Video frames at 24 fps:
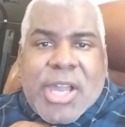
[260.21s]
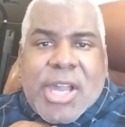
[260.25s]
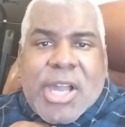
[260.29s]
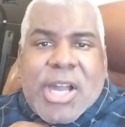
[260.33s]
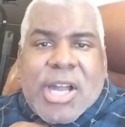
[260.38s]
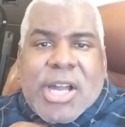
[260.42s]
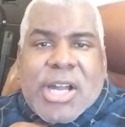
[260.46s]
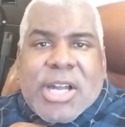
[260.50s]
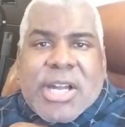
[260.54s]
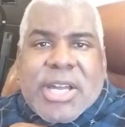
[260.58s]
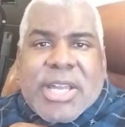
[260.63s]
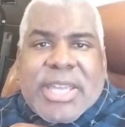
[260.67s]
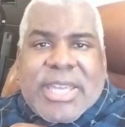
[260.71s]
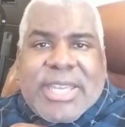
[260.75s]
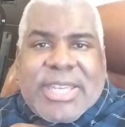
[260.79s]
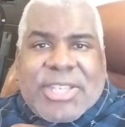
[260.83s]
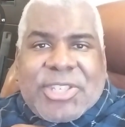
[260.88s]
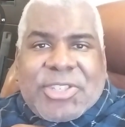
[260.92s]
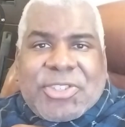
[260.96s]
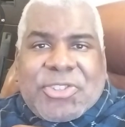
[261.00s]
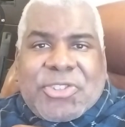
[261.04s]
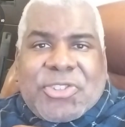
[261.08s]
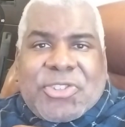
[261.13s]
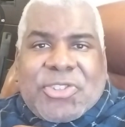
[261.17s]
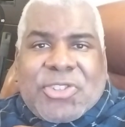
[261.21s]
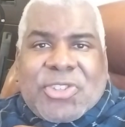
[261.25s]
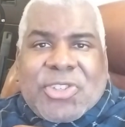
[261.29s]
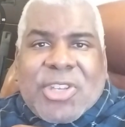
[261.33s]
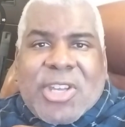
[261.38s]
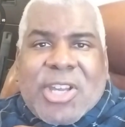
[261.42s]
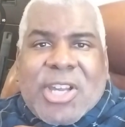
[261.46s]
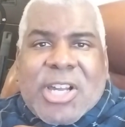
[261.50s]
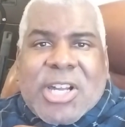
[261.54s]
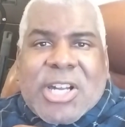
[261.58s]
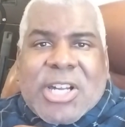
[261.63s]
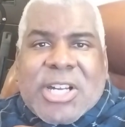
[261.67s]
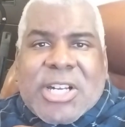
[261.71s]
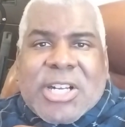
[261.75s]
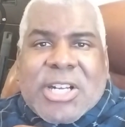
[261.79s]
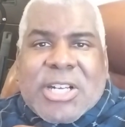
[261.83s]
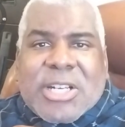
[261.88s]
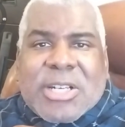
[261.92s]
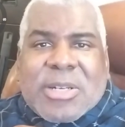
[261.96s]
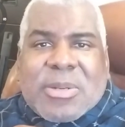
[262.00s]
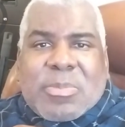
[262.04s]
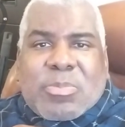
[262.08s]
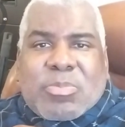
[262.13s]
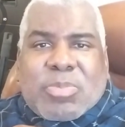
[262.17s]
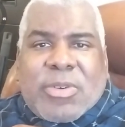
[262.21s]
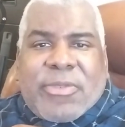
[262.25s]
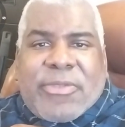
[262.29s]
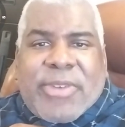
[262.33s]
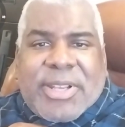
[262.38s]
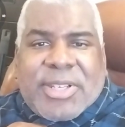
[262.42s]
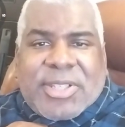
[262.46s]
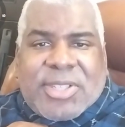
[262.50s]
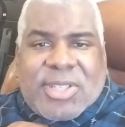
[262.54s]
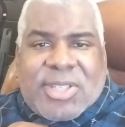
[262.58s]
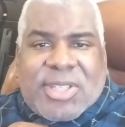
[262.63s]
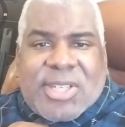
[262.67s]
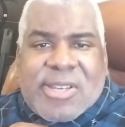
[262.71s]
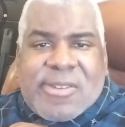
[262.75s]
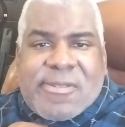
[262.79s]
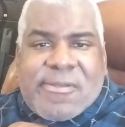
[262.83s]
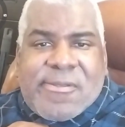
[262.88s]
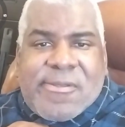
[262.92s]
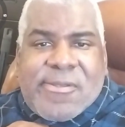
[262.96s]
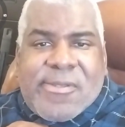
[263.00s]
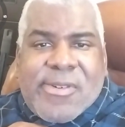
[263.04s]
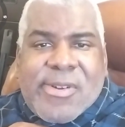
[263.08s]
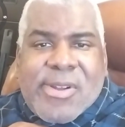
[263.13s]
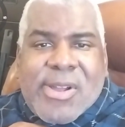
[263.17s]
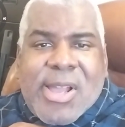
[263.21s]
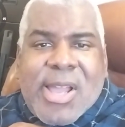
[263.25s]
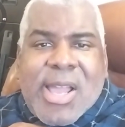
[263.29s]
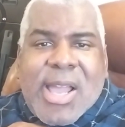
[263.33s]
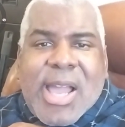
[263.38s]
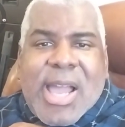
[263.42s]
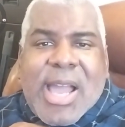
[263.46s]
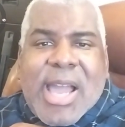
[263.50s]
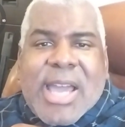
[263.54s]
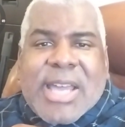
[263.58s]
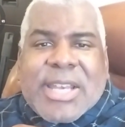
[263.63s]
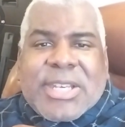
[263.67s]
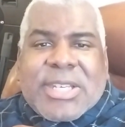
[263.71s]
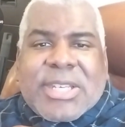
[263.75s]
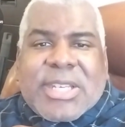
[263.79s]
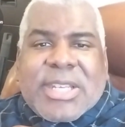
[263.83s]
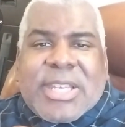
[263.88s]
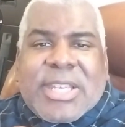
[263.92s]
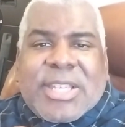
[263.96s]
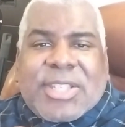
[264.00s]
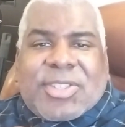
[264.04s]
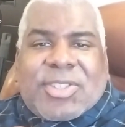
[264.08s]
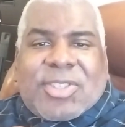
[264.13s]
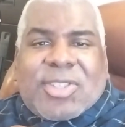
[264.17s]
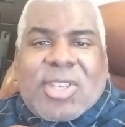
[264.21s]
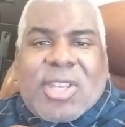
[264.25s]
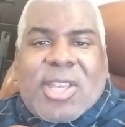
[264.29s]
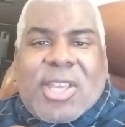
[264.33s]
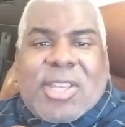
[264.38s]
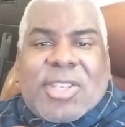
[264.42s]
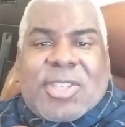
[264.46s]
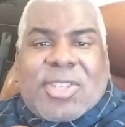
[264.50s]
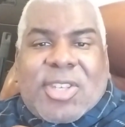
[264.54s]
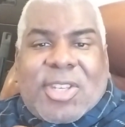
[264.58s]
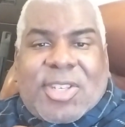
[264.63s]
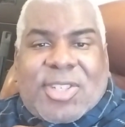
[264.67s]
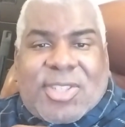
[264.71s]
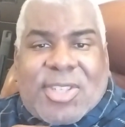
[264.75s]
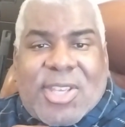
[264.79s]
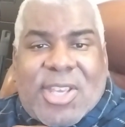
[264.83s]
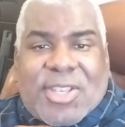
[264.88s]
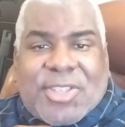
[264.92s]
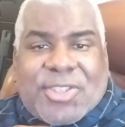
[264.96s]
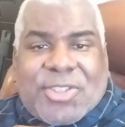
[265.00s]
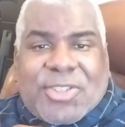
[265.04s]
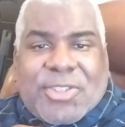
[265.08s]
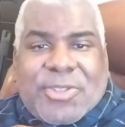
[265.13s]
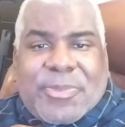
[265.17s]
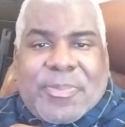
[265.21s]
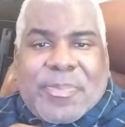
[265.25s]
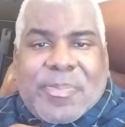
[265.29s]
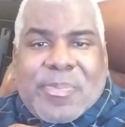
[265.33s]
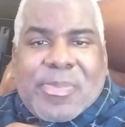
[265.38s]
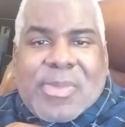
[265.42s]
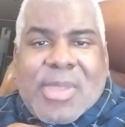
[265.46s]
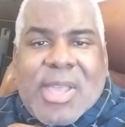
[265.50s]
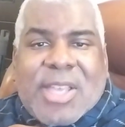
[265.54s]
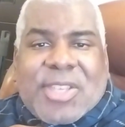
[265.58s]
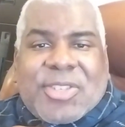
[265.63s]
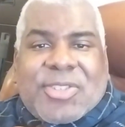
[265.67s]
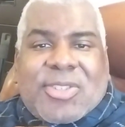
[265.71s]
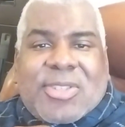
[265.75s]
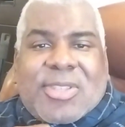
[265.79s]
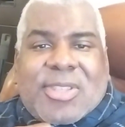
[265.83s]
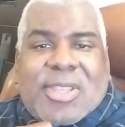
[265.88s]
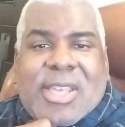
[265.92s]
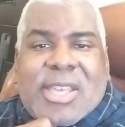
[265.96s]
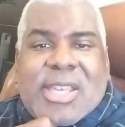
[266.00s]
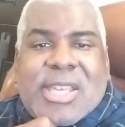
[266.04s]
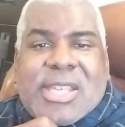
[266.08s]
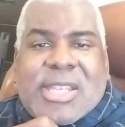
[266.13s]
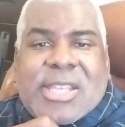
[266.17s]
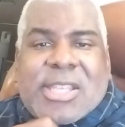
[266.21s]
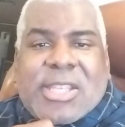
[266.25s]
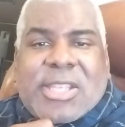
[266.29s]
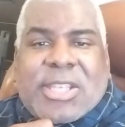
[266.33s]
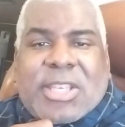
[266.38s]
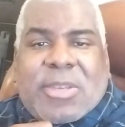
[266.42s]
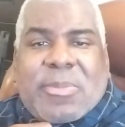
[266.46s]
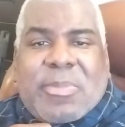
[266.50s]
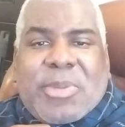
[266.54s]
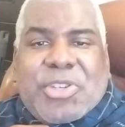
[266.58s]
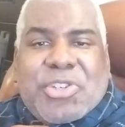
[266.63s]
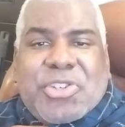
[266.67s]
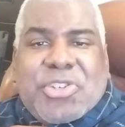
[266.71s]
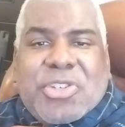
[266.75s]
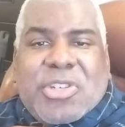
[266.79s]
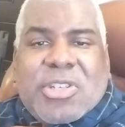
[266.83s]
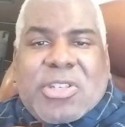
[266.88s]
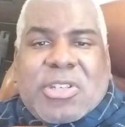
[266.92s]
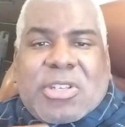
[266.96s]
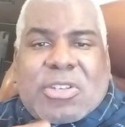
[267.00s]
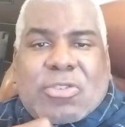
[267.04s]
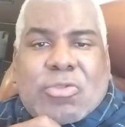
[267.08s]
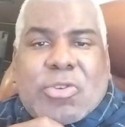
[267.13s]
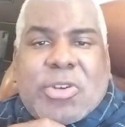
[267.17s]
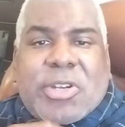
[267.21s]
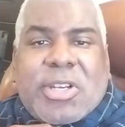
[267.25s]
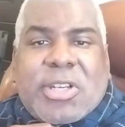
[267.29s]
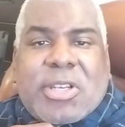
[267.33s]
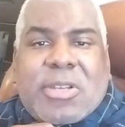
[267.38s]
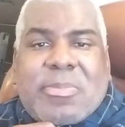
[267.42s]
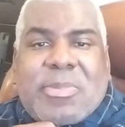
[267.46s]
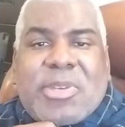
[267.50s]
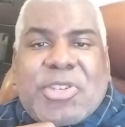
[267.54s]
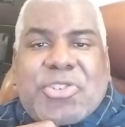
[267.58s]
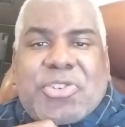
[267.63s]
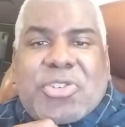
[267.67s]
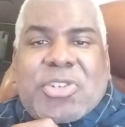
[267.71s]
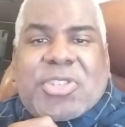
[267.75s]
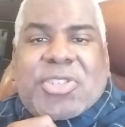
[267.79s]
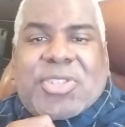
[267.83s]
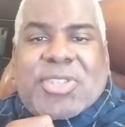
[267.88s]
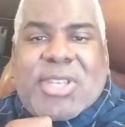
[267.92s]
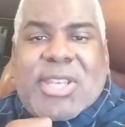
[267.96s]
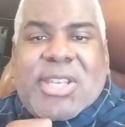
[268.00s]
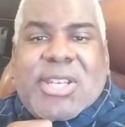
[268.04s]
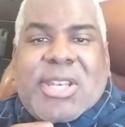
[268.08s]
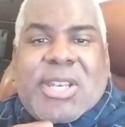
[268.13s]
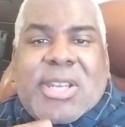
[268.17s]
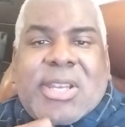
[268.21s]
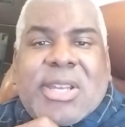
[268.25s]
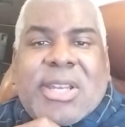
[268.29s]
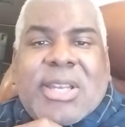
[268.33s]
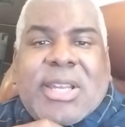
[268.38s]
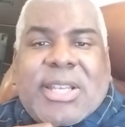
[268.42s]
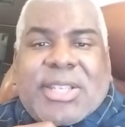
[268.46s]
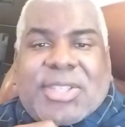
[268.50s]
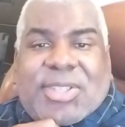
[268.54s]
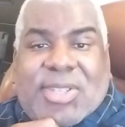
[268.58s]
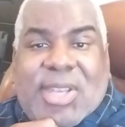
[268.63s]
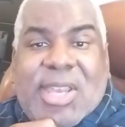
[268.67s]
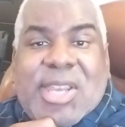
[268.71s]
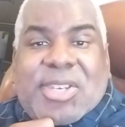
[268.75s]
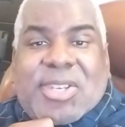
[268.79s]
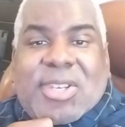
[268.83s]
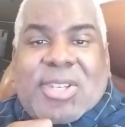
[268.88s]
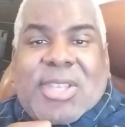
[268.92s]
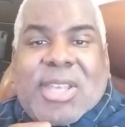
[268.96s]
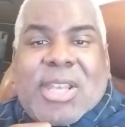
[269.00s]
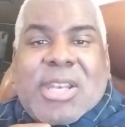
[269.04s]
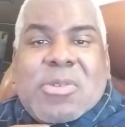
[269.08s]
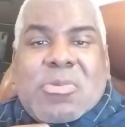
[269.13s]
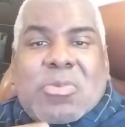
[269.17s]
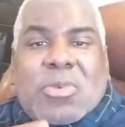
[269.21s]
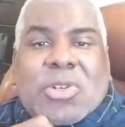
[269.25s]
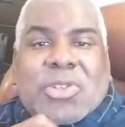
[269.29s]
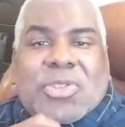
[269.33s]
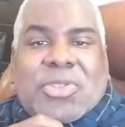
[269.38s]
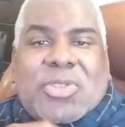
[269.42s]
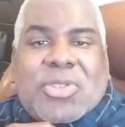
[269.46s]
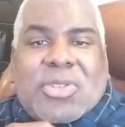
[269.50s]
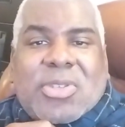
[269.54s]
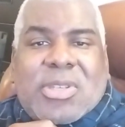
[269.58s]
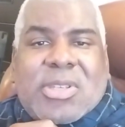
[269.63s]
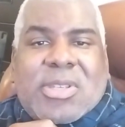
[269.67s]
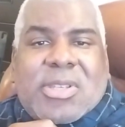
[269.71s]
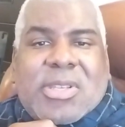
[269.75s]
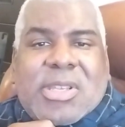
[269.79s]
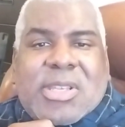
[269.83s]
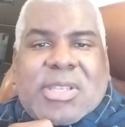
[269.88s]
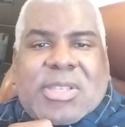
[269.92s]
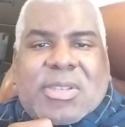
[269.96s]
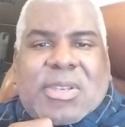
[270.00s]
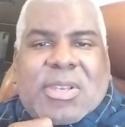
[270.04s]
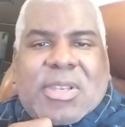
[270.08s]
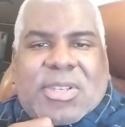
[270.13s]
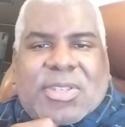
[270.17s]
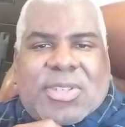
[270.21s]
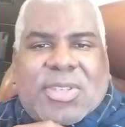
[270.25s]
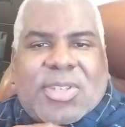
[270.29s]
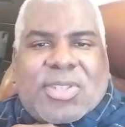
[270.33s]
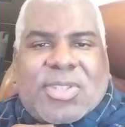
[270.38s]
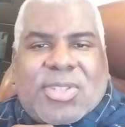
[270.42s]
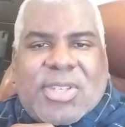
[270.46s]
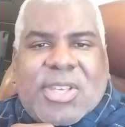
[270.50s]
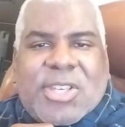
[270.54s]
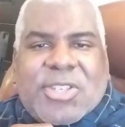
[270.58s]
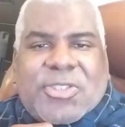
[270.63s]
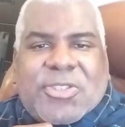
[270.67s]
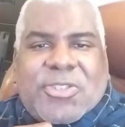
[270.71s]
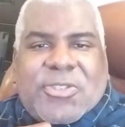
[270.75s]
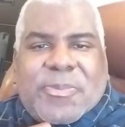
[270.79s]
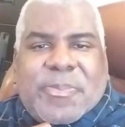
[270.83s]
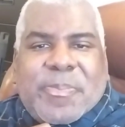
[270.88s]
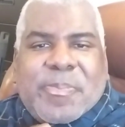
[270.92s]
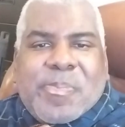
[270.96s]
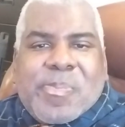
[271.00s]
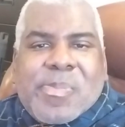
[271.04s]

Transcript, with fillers: uh, is uh, preventative and is a success as the, the commissioner, Croydon commissioner said, stated that it was a, a success.